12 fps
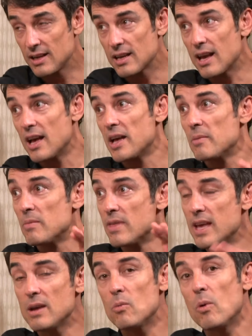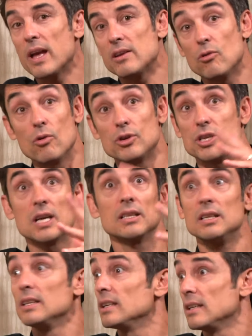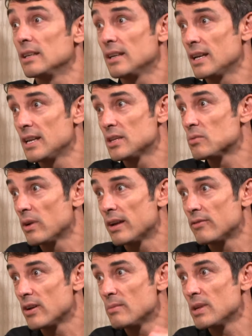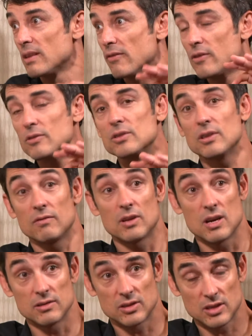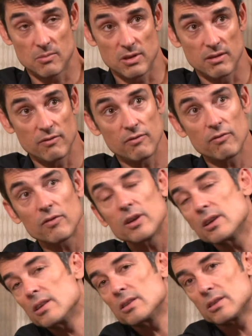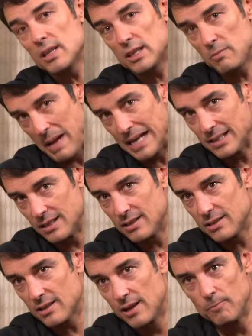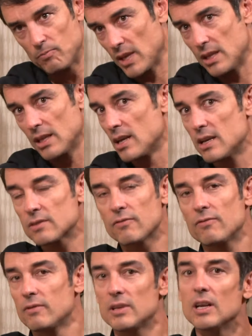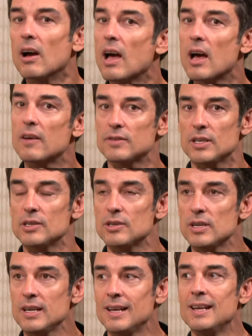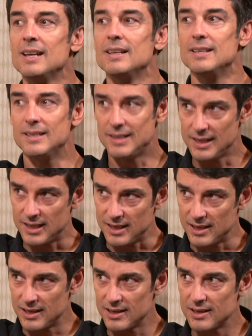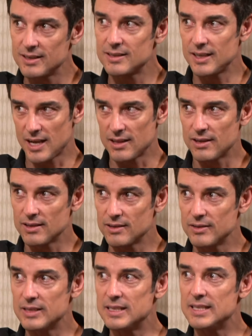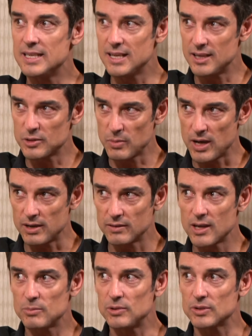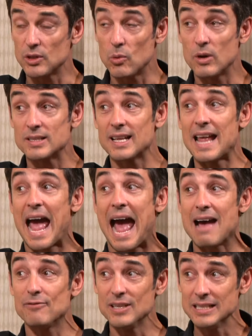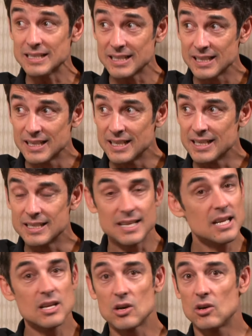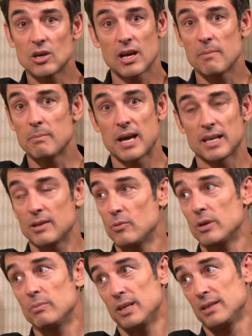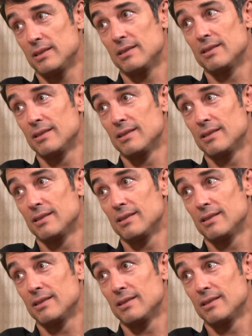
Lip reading: Or John Lilly and his wife, right? I mean, the folks that have gone some of the furthest expanses in the last half century did it together, did it as part of couples. And the ones that haven't didn't all come back in one piece.